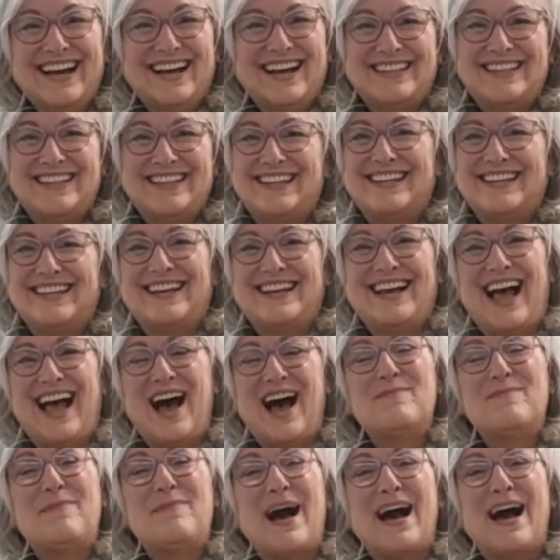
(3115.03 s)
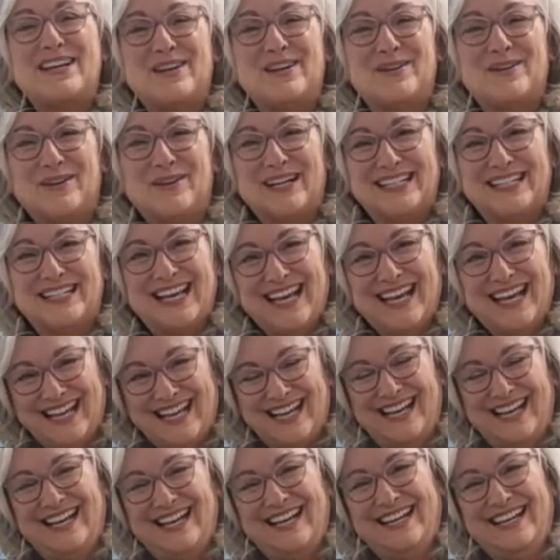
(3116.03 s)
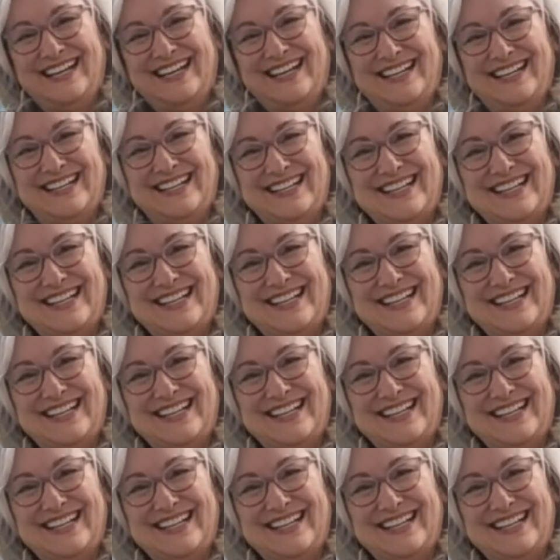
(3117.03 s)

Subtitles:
All right. We'll see you later.